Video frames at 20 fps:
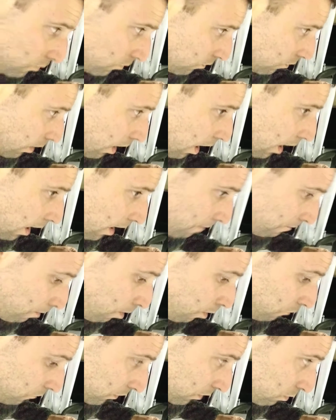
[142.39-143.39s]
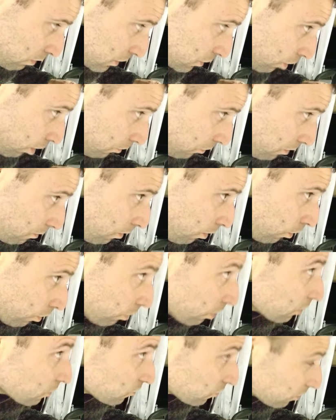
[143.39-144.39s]
hopefully we start the
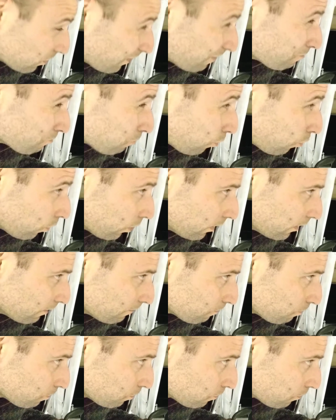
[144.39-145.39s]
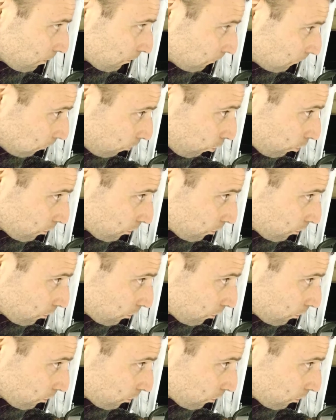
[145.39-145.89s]
motor at some point before